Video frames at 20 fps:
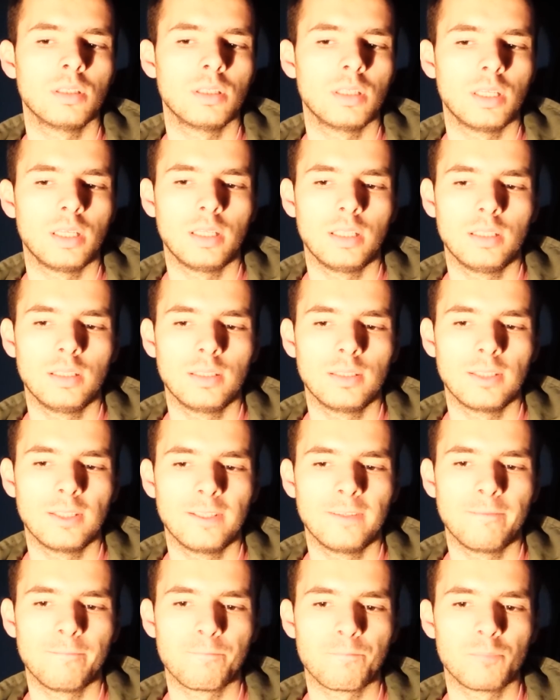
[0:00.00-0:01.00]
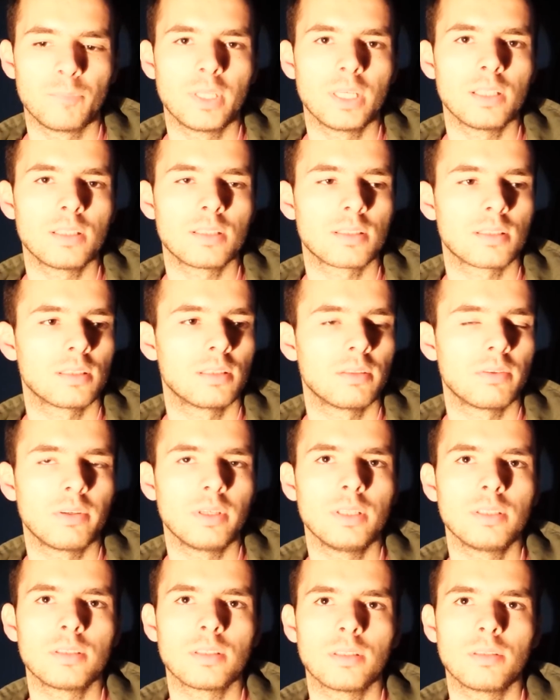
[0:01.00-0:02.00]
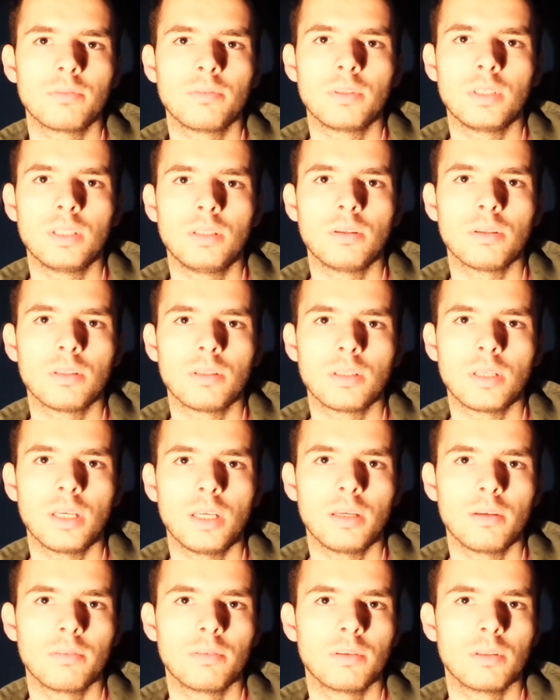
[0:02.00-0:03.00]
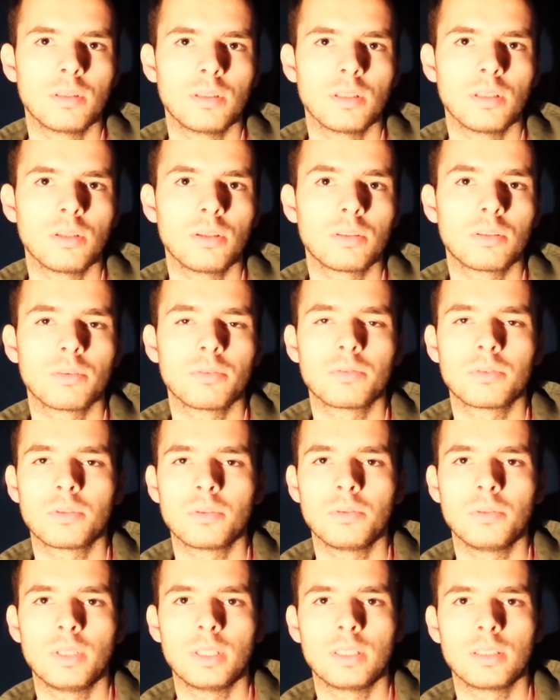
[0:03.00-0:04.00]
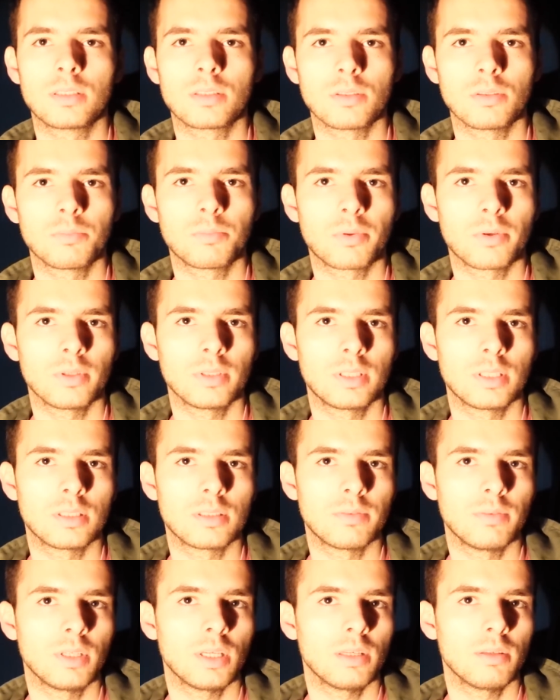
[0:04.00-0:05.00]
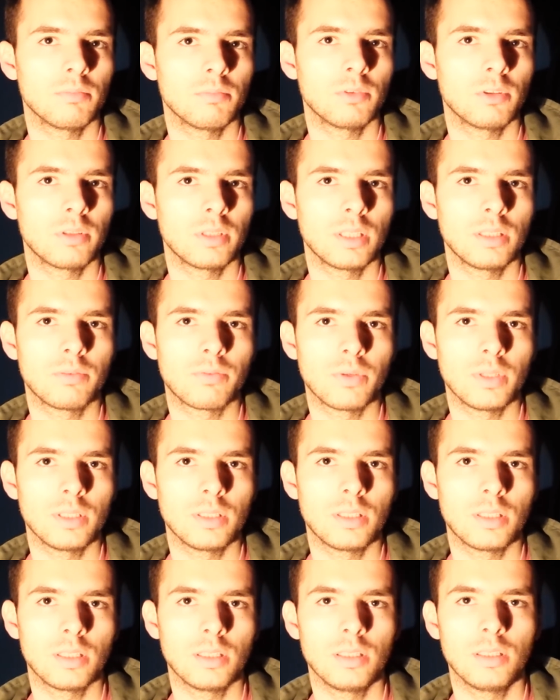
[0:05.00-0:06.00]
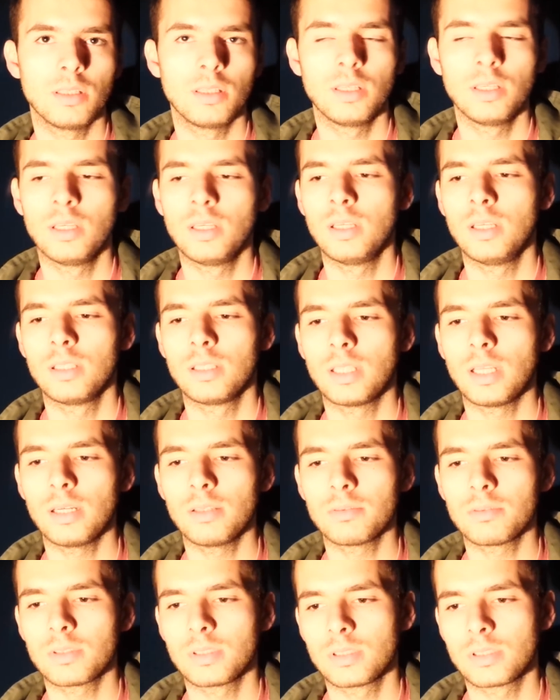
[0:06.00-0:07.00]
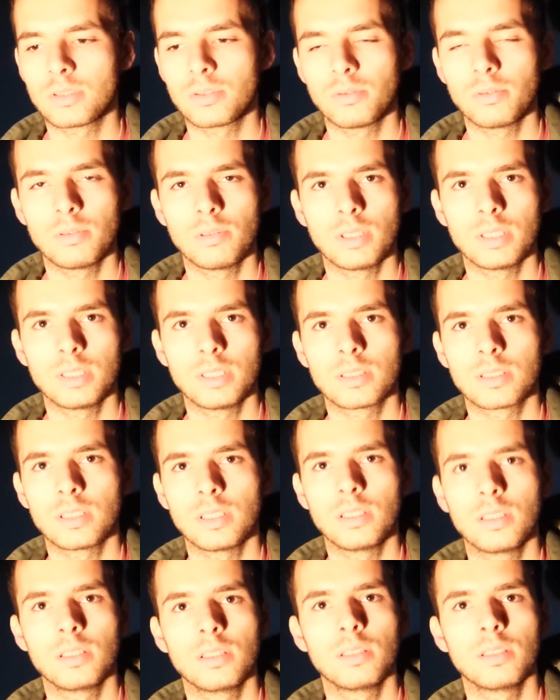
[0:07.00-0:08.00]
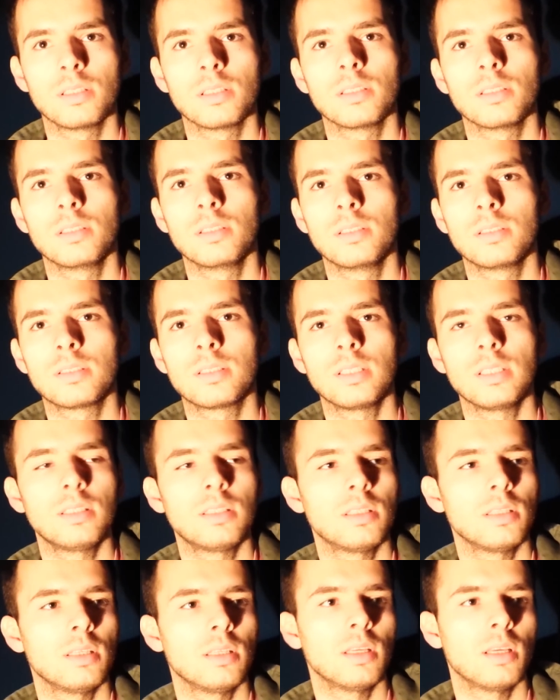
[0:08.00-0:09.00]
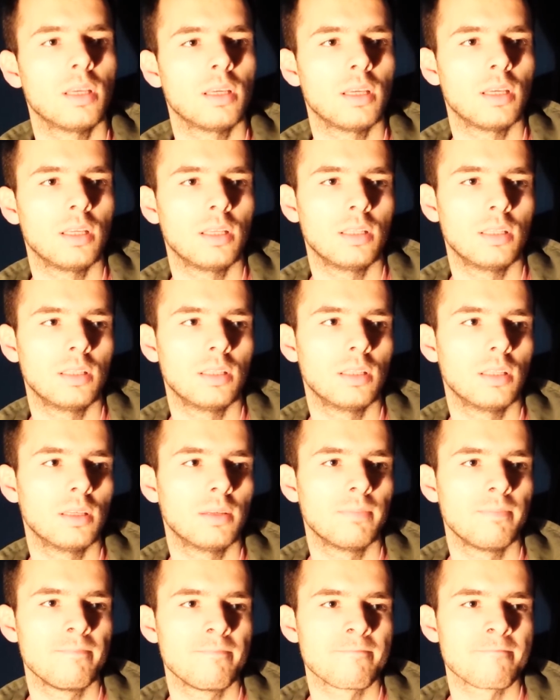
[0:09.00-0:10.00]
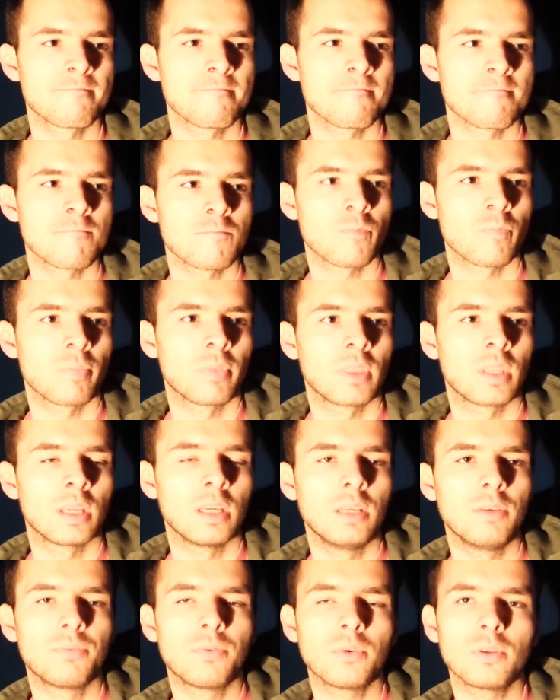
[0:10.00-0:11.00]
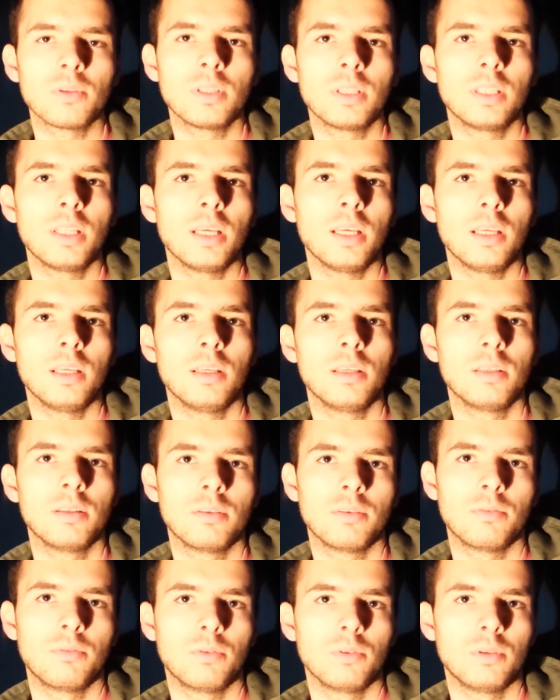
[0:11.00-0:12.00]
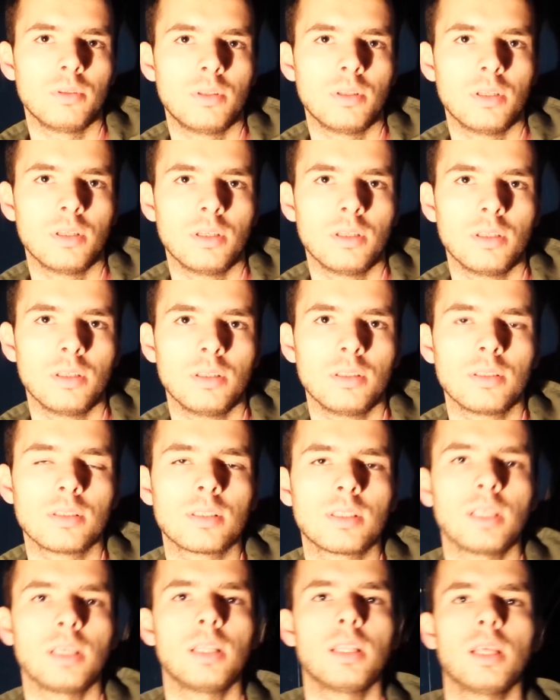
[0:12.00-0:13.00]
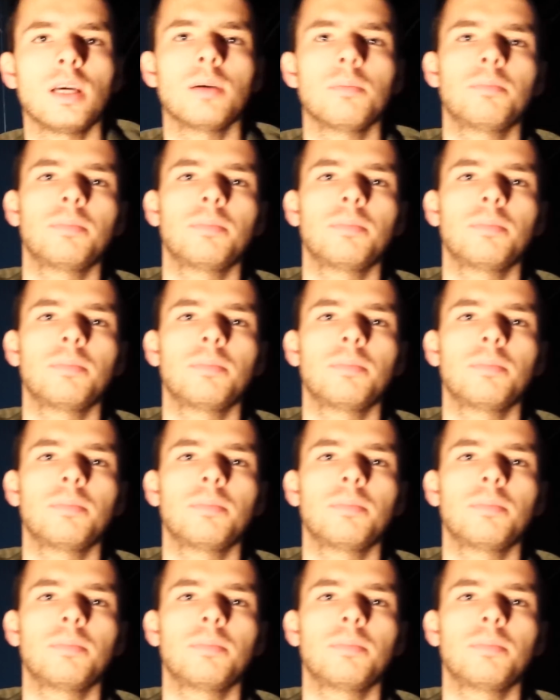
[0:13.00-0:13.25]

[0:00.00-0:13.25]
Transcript: And that's the reason we don't have a lot of students on protests. We have more than 20,000 students in the city, and if only they would stand